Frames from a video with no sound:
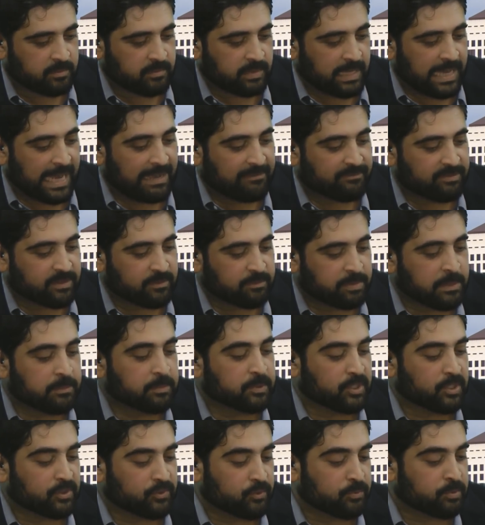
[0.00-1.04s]
Having people
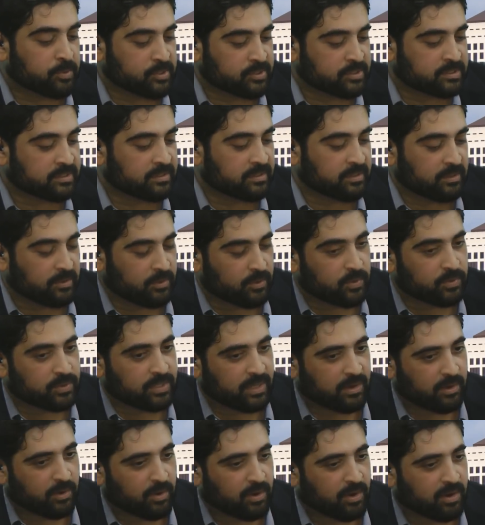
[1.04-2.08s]
that you personally know
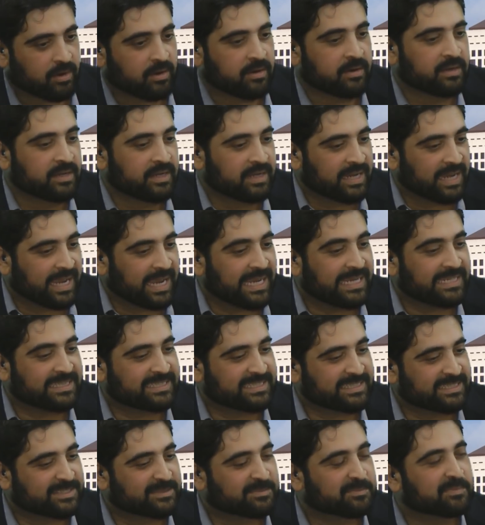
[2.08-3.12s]
that are
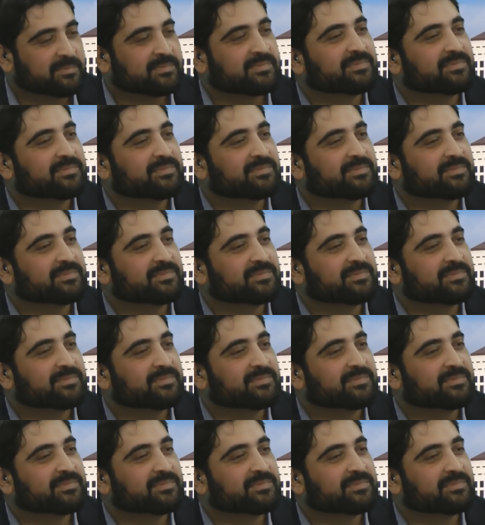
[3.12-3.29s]
atheists